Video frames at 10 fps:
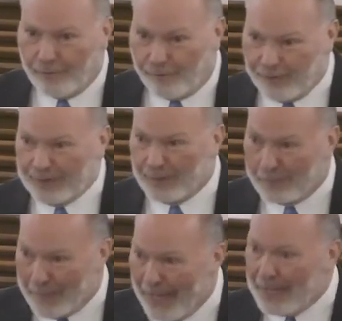feel
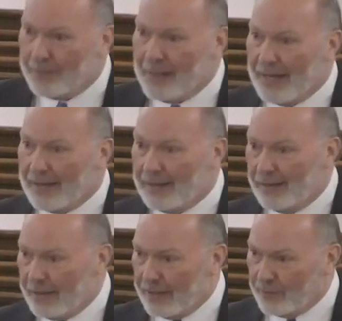bad about it
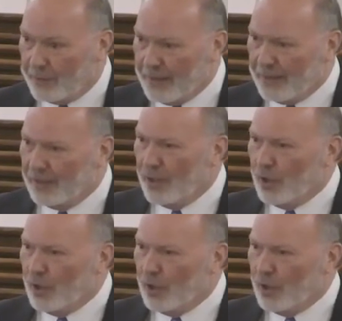and repent.